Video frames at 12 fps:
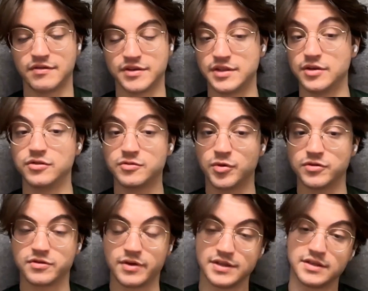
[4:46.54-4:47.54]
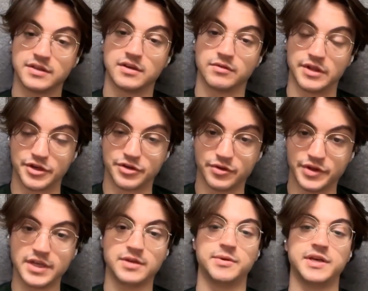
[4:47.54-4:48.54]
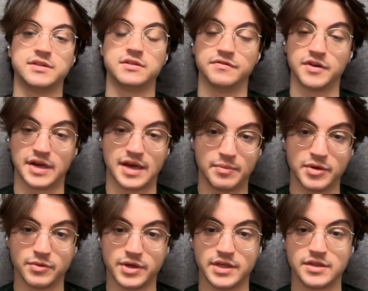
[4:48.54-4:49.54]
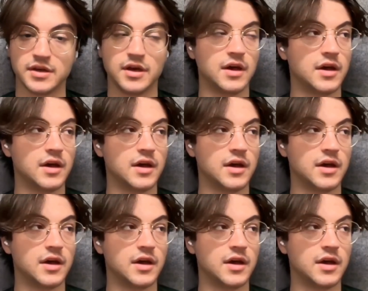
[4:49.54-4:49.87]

have is they use Postgres as their relational database. They're very happy with it.